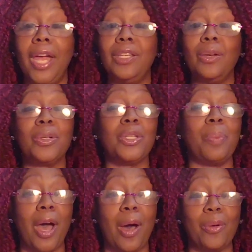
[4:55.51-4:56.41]
and your
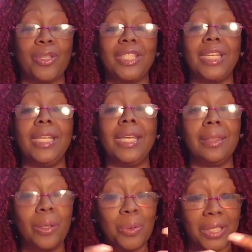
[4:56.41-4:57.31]
spouse to
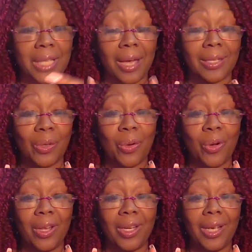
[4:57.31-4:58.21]
get those socks
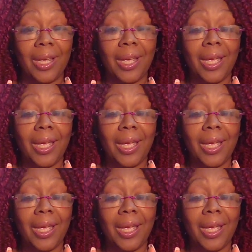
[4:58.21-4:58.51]
on